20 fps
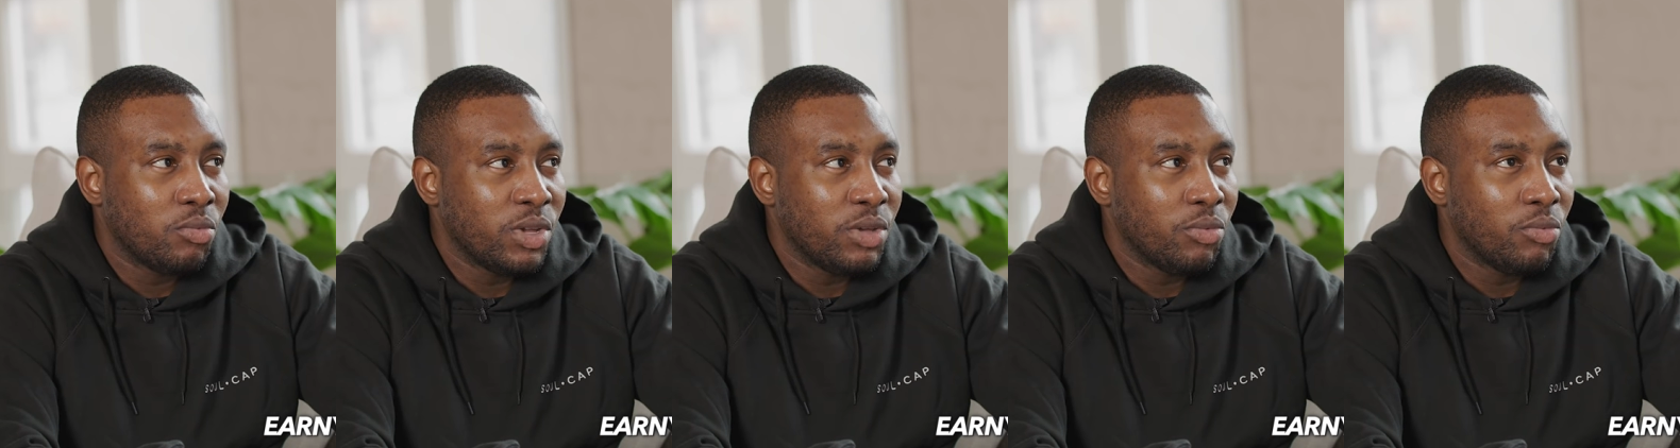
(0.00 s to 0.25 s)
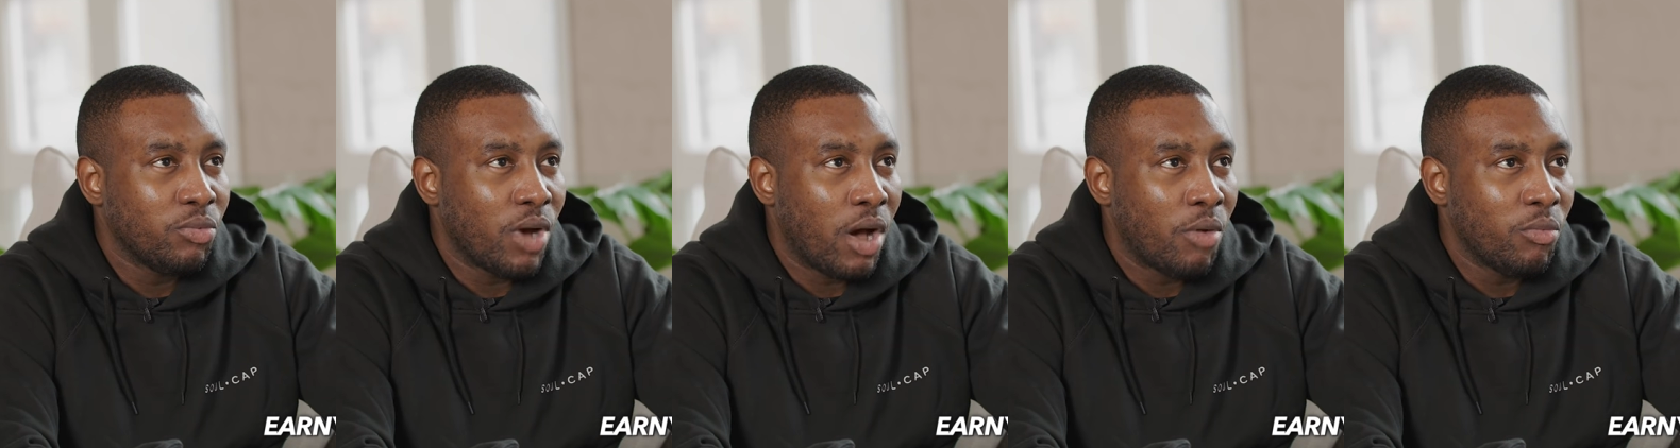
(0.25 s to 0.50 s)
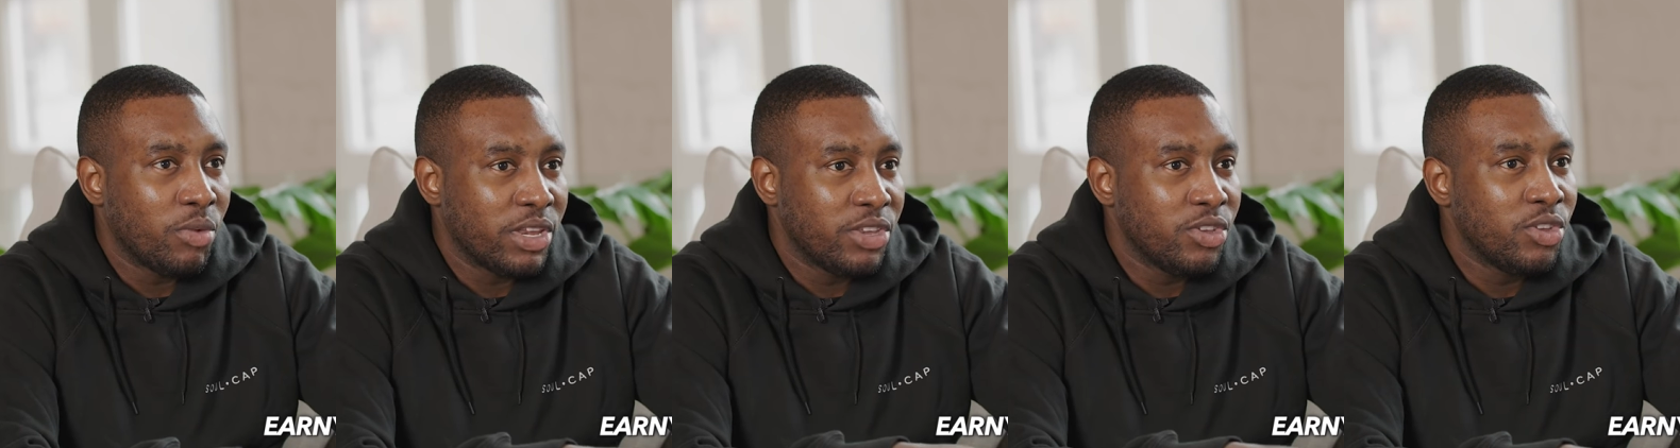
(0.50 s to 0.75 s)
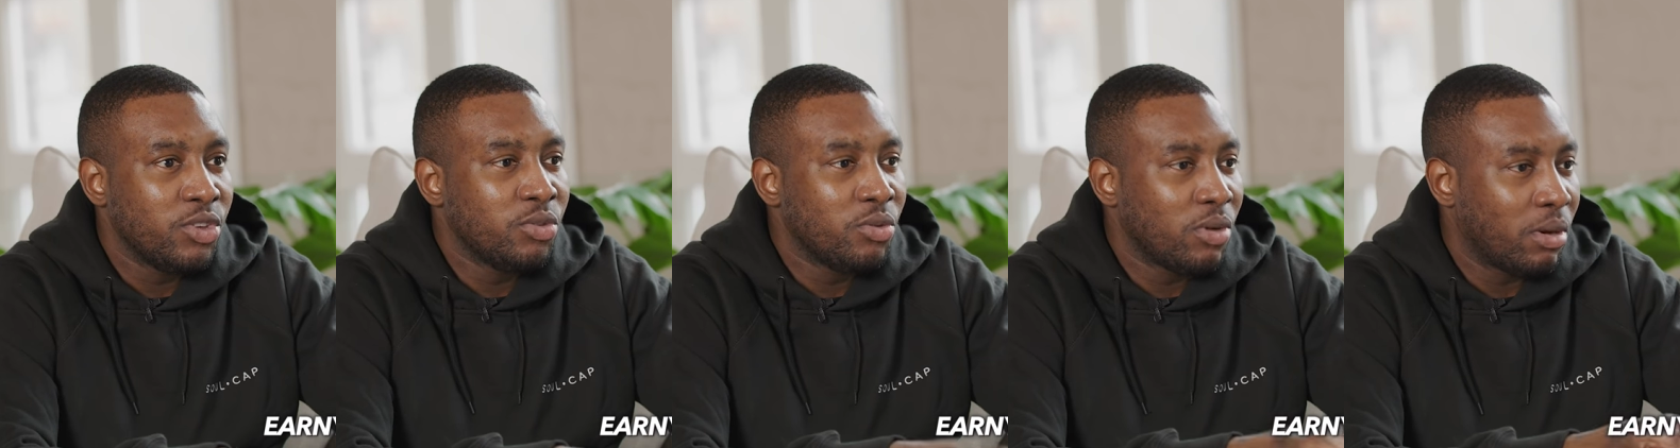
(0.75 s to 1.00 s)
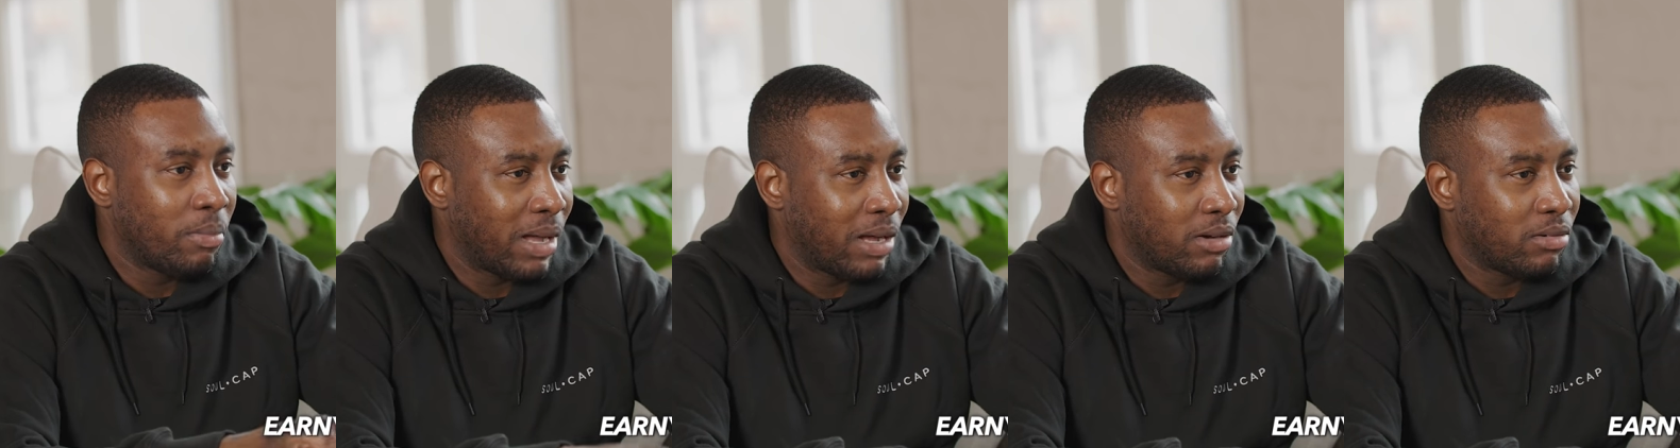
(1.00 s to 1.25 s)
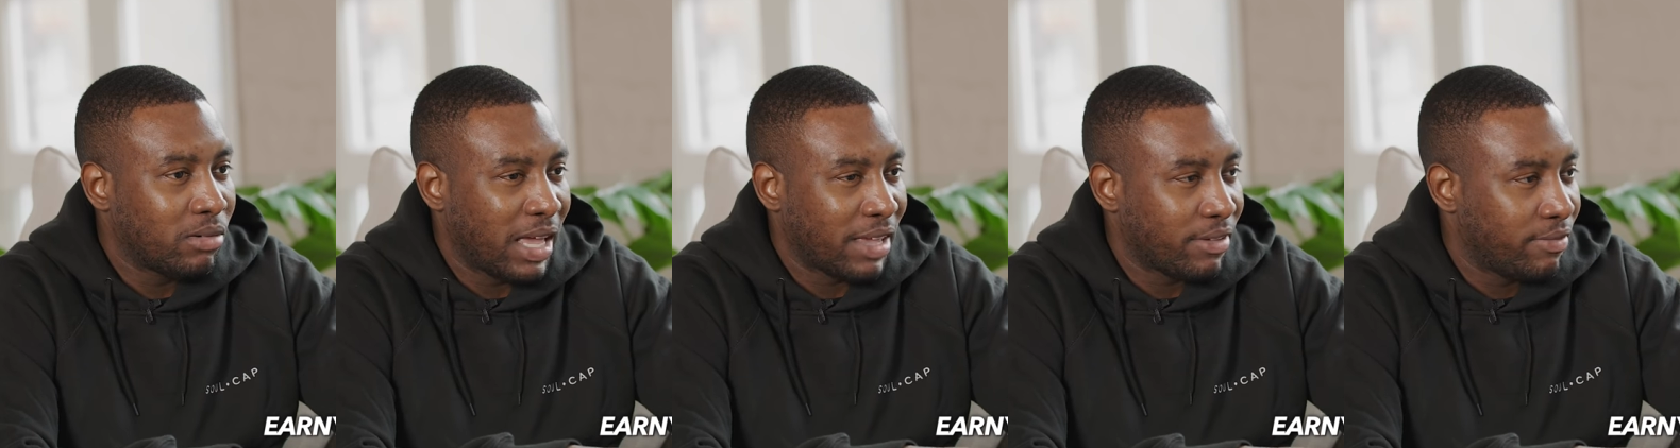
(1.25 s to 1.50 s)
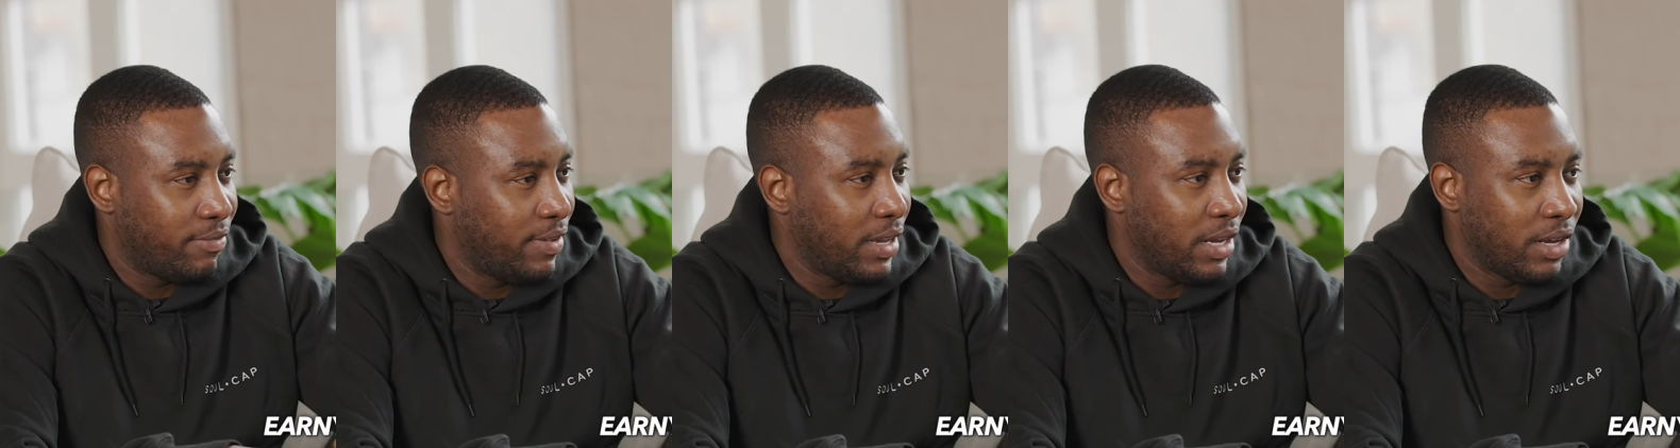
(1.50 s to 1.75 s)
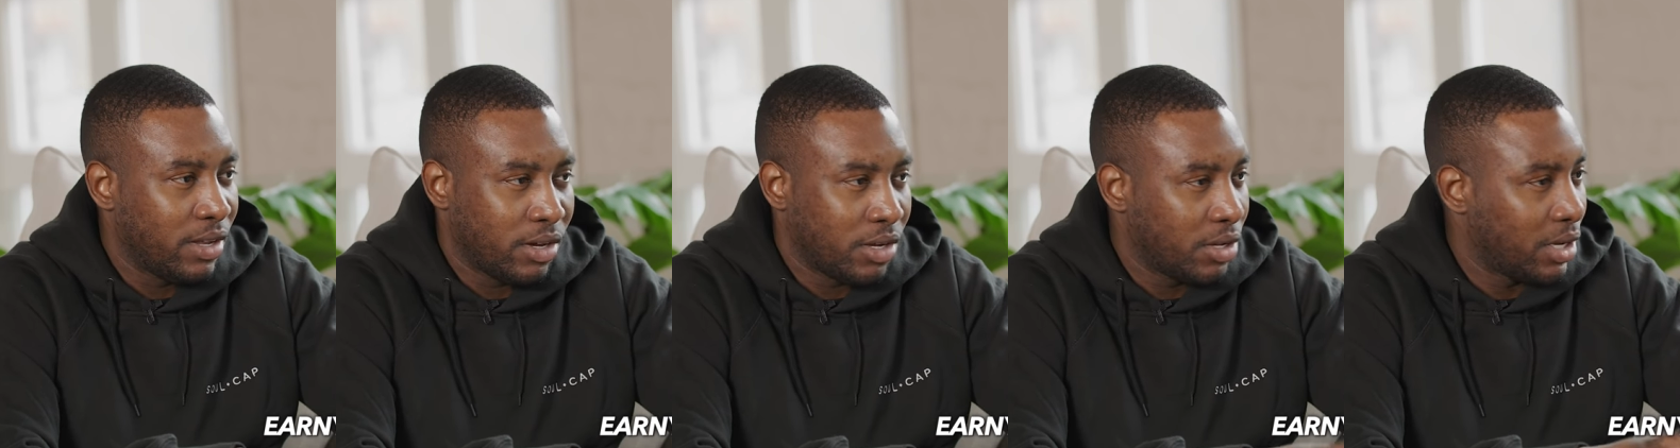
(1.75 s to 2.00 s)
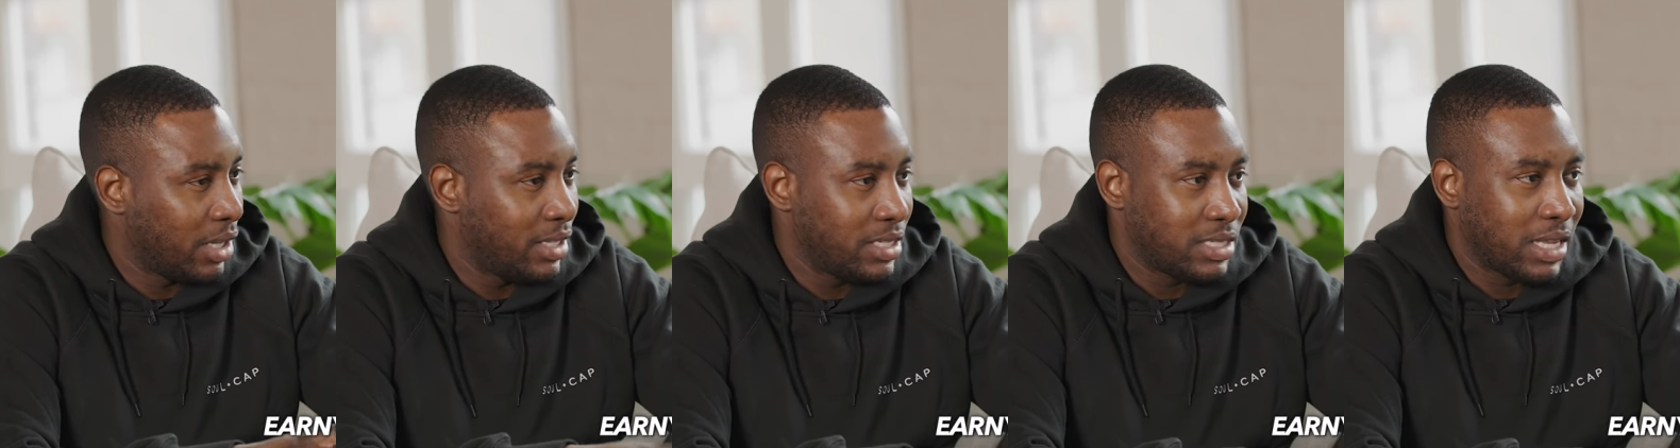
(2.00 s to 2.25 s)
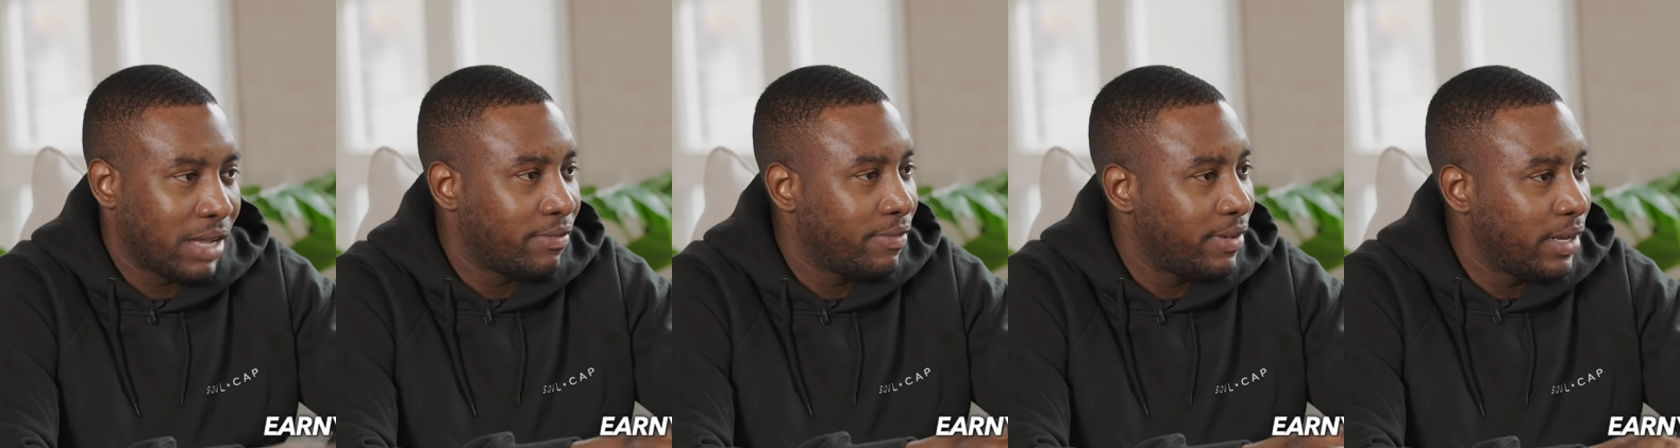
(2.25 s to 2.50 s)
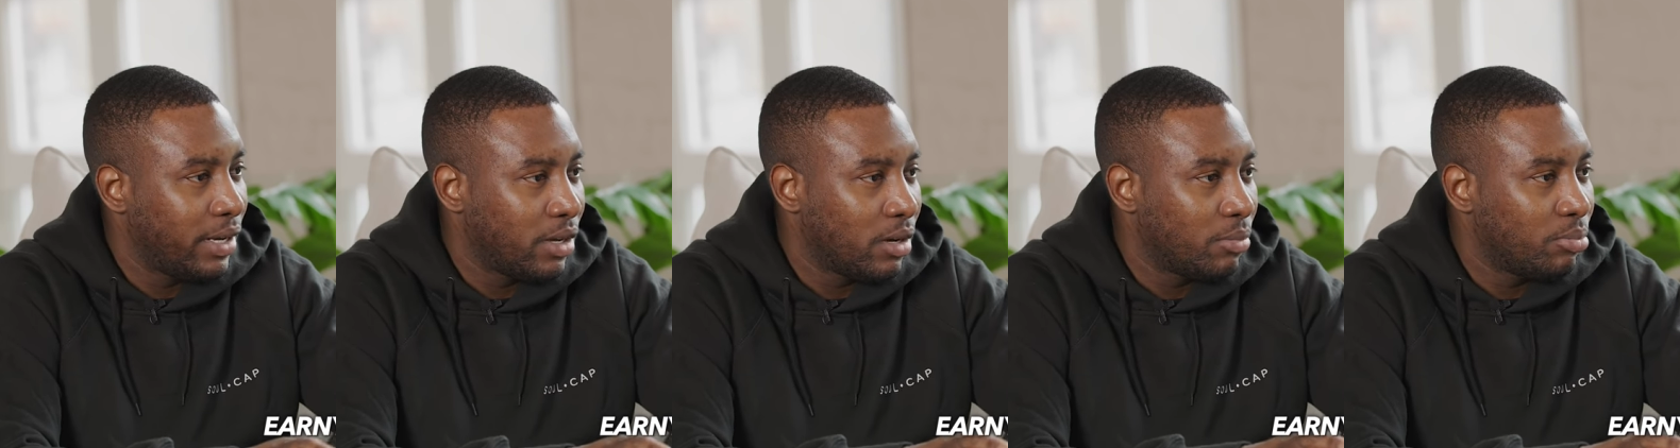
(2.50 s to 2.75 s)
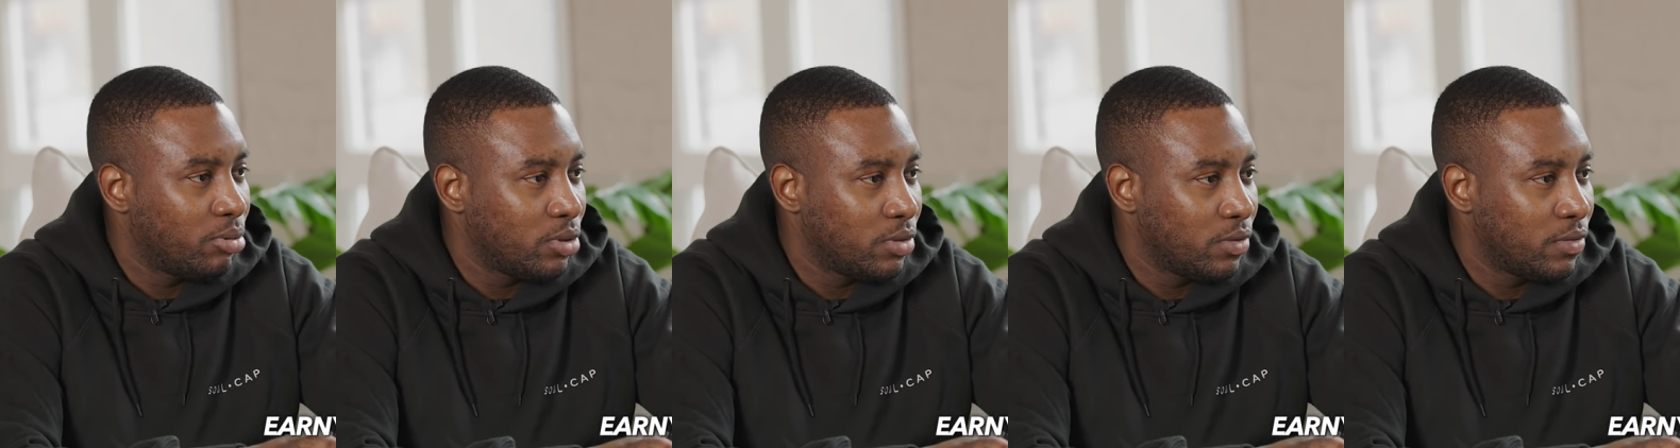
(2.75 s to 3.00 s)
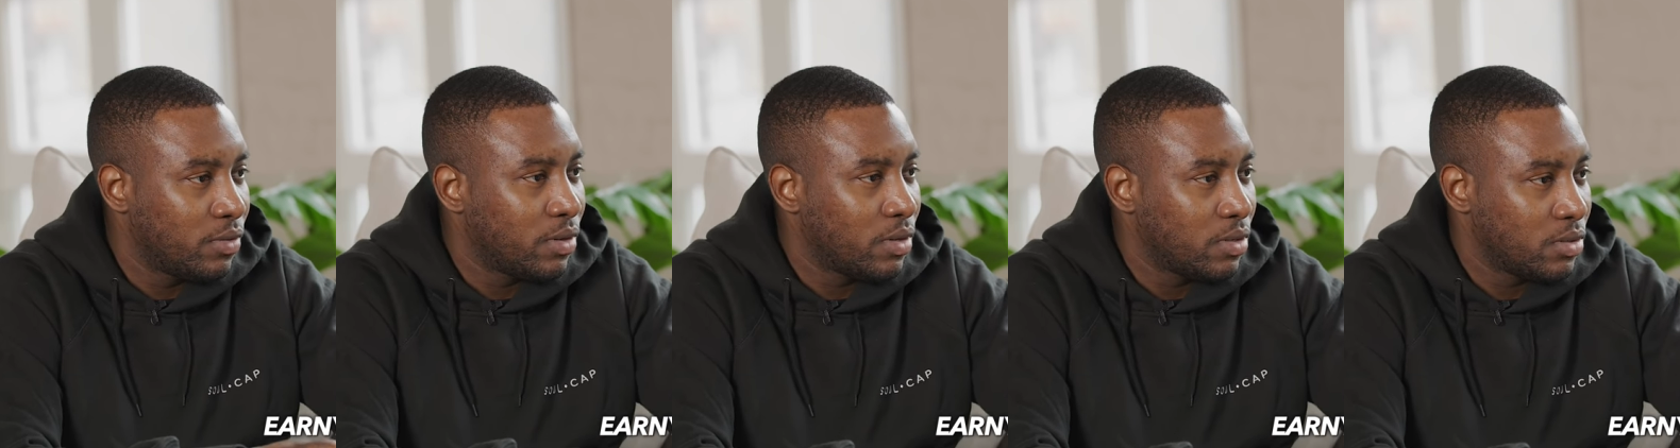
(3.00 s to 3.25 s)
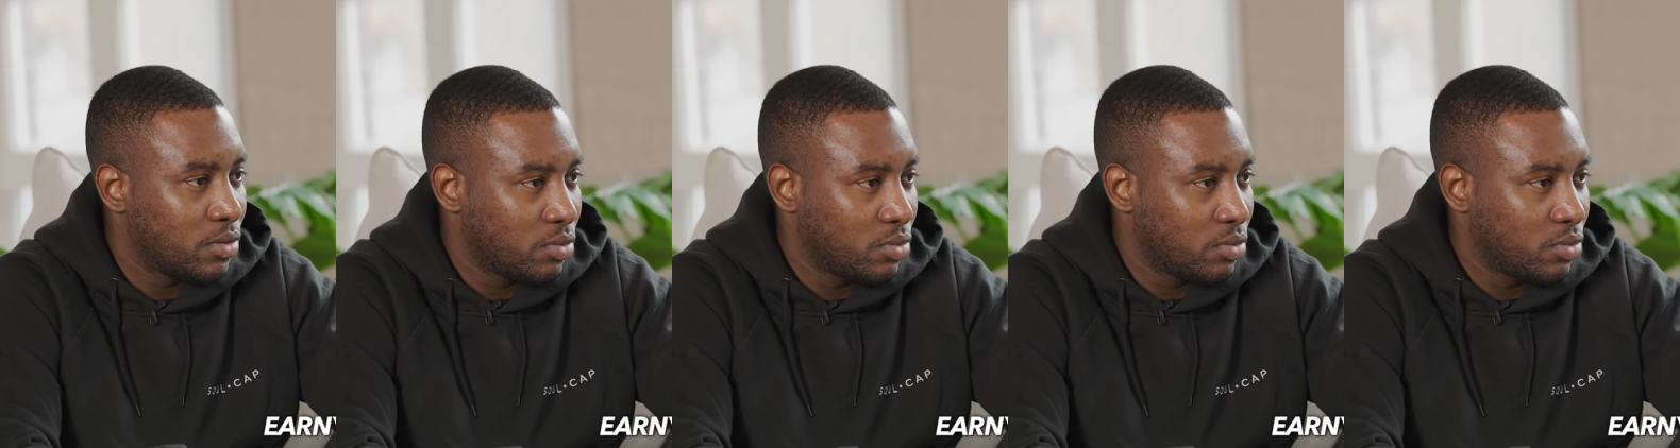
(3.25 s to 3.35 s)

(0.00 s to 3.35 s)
We and we knew about like FINA. You had these like FINA-approved